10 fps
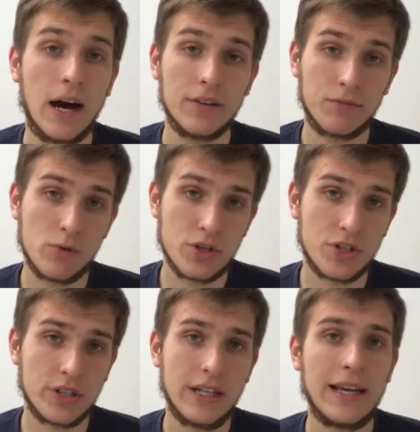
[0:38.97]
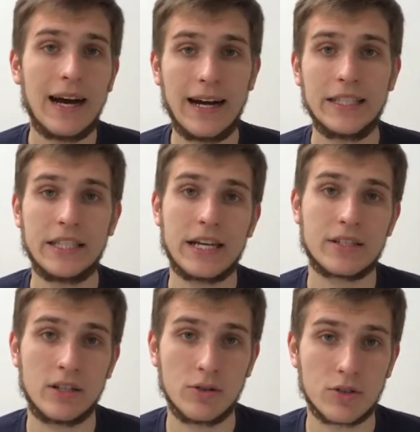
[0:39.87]
Unfortunately, high-tech
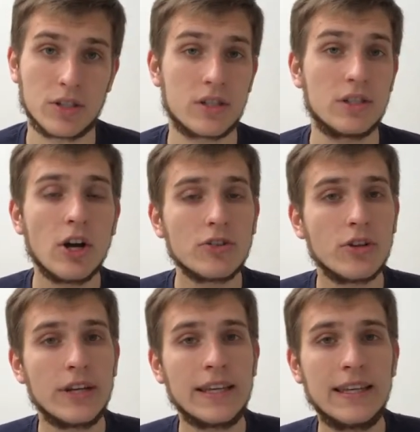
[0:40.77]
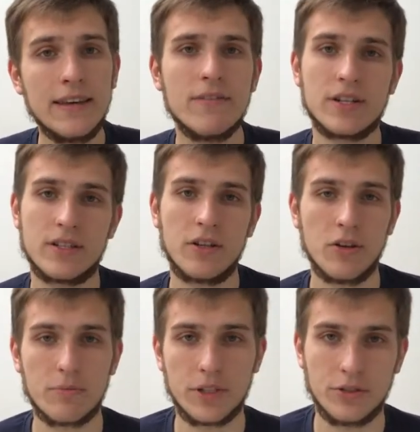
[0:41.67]
solutions not only give us the new
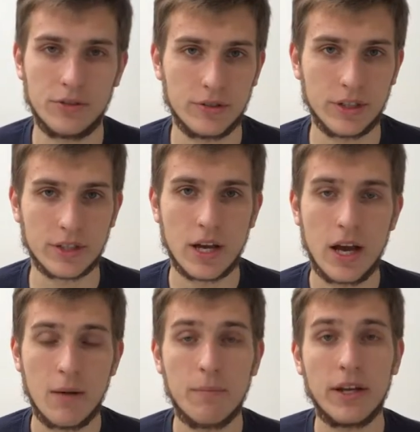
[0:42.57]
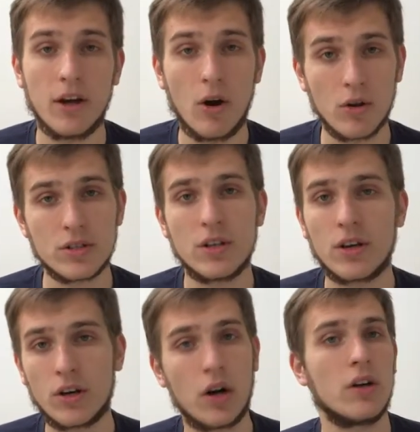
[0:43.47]
opportunities, but also
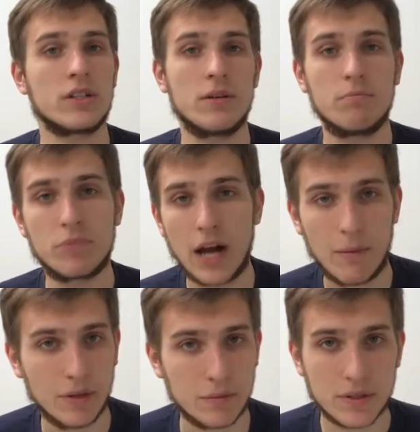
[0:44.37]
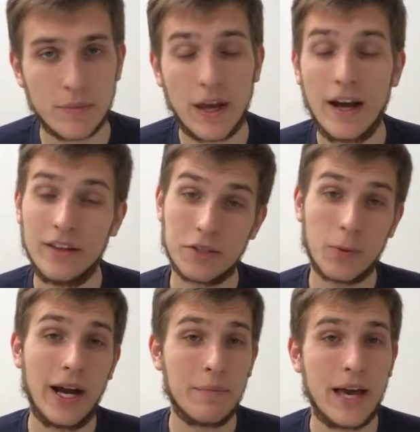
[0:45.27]
cause problems. That's
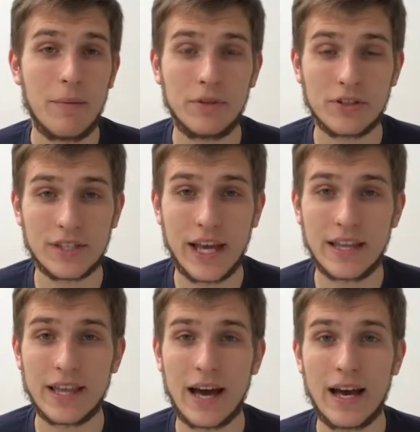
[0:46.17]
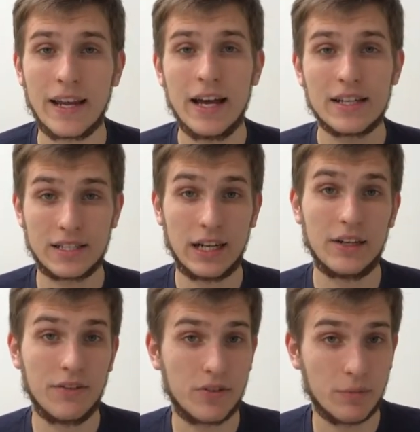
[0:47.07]
why I'm happy to say that,
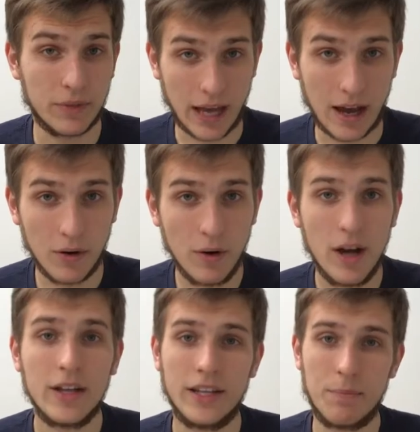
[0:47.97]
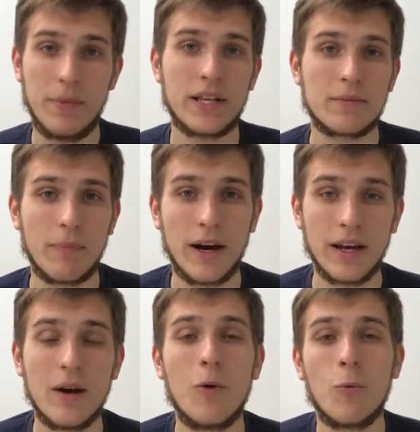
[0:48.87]
starting from now, Netpeak
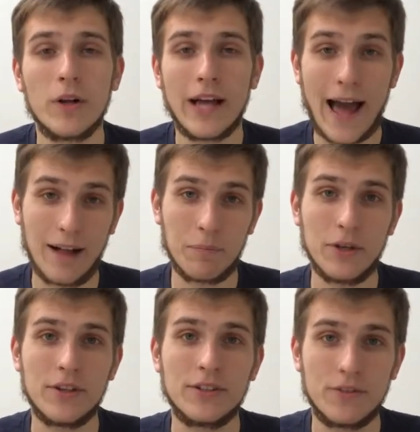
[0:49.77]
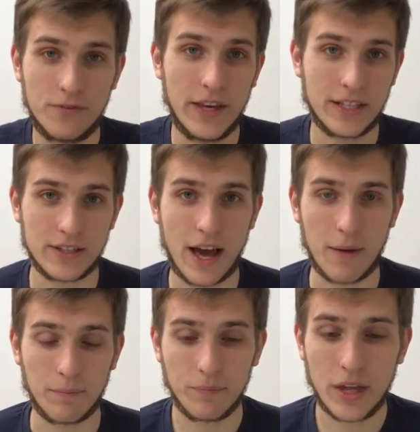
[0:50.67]
Spider will help you to fix that.
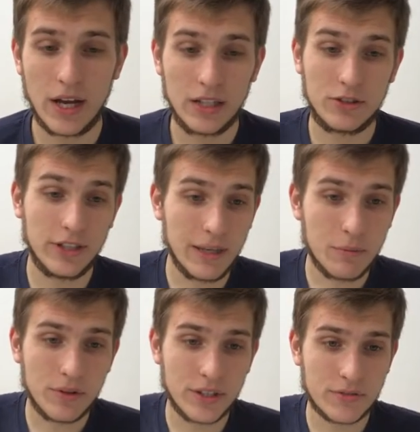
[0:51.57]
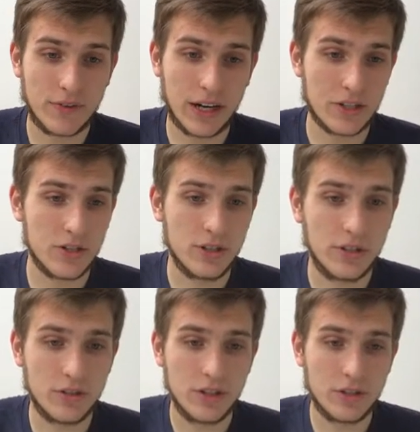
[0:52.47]
To enable this function,
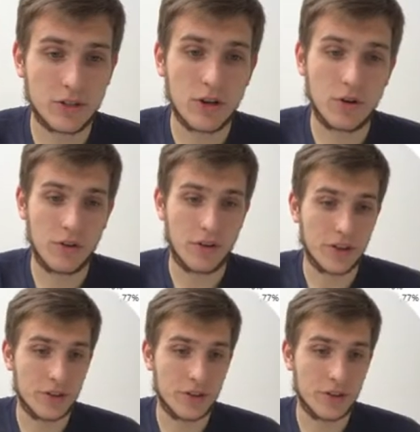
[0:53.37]
you need to go to